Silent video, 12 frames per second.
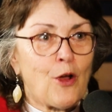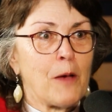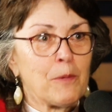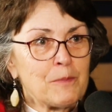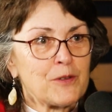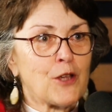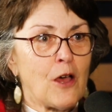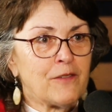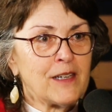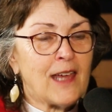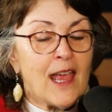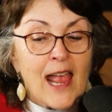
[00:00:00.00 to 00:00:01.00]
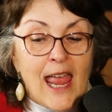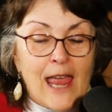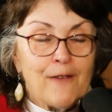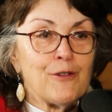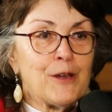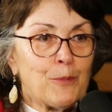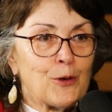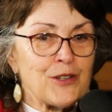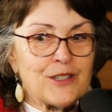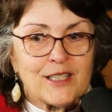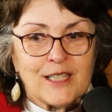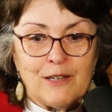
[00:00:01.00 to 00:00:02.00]
problem solving. Every
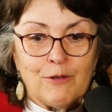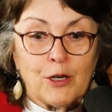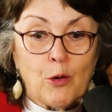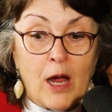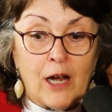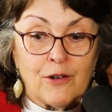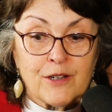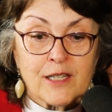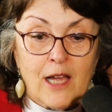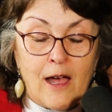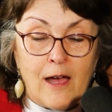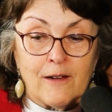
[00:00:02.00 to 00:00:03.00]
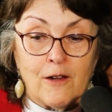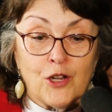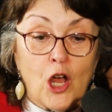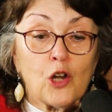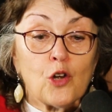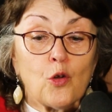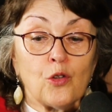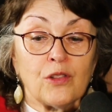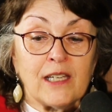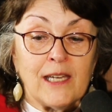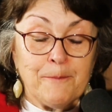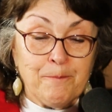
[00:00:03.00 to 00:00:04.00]
emergency requires not
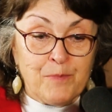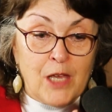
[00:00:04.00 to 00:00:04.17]
only